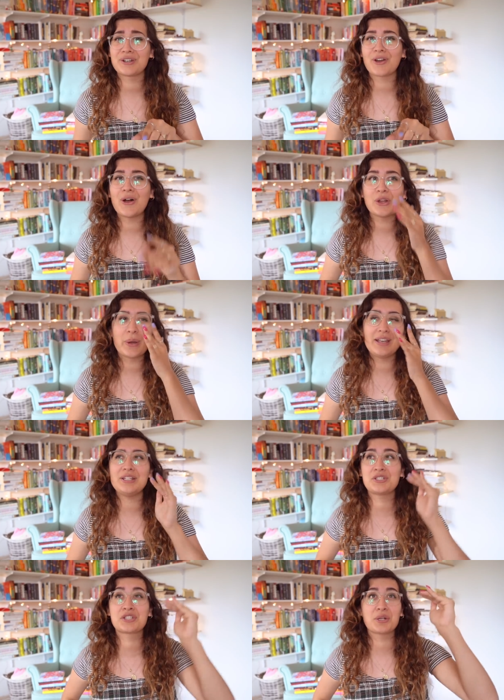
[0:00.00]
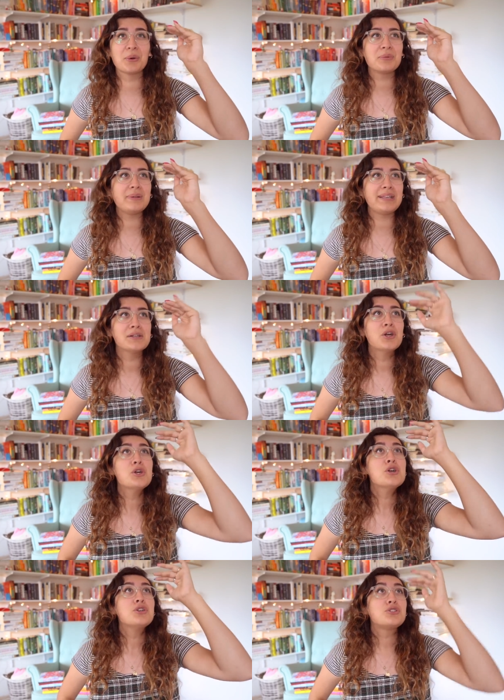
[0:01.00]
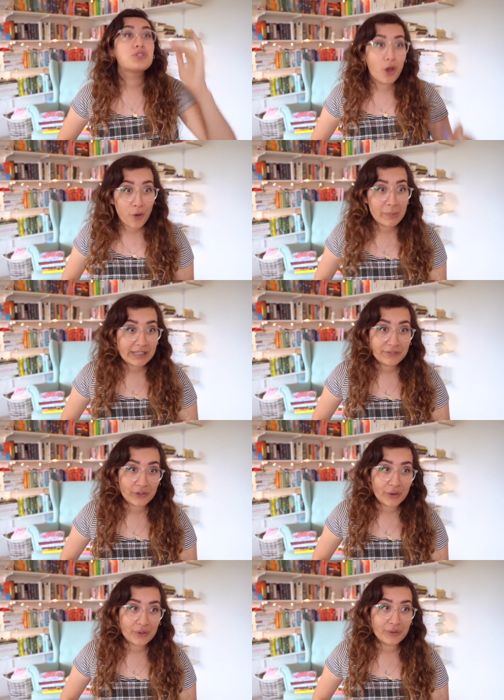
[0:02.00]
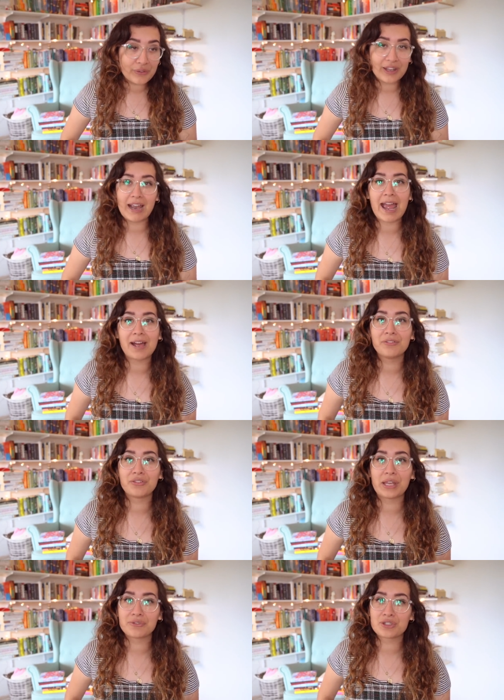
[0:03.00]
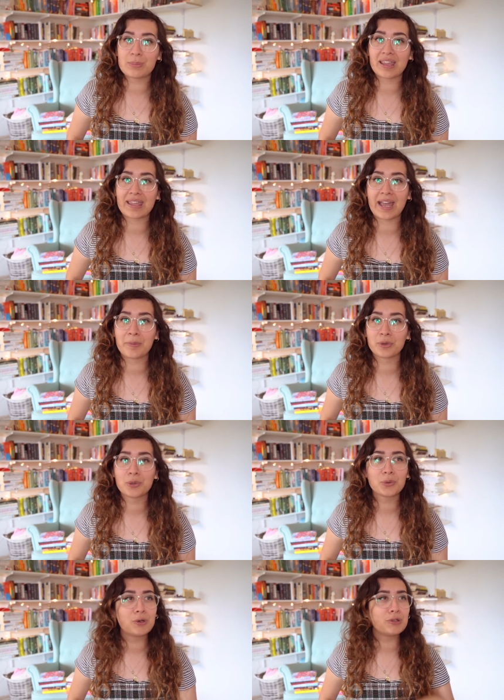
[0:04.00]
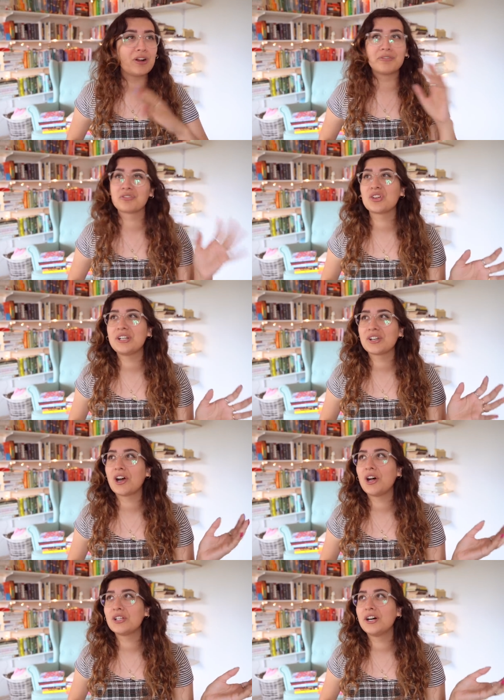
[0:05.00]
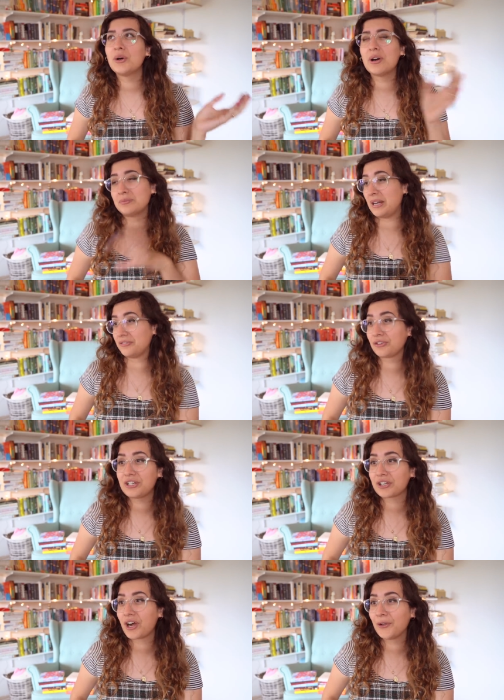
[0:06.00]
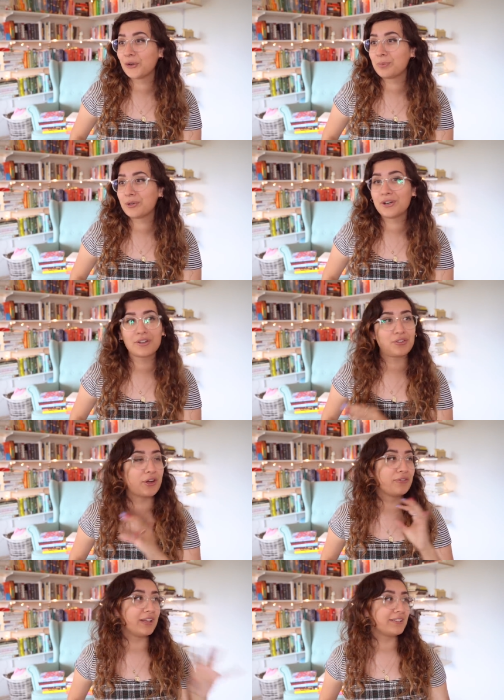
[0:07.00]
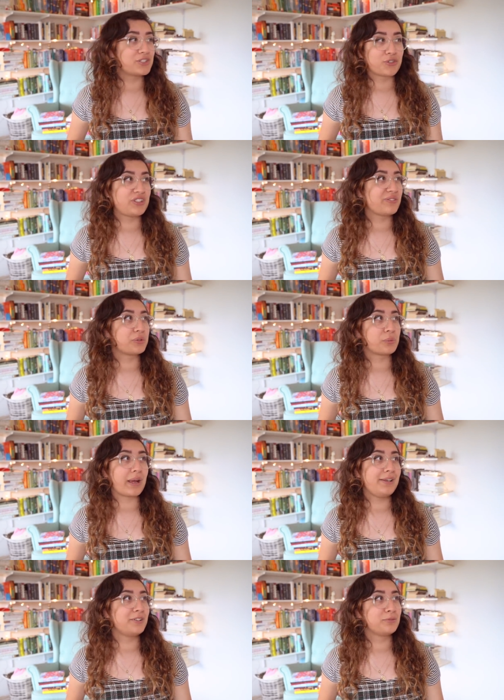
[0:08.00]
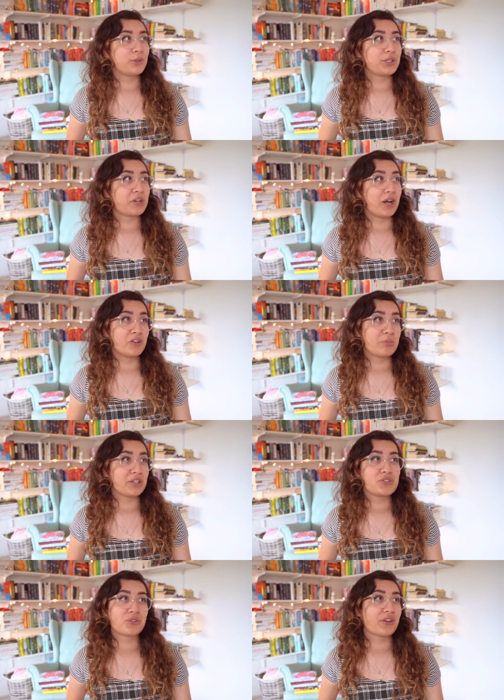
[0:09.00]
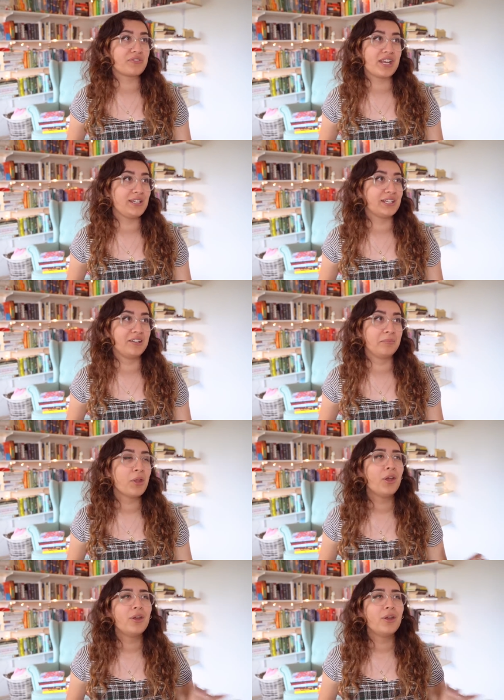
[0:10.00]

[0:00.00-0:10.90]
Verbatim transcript: Kahlo, and it showed me so many photos that I have saved to my camera roll of Frida Kahlo, of my Frida Kahlo books, of, like, just different random Frida Kahlo pictures I've taken.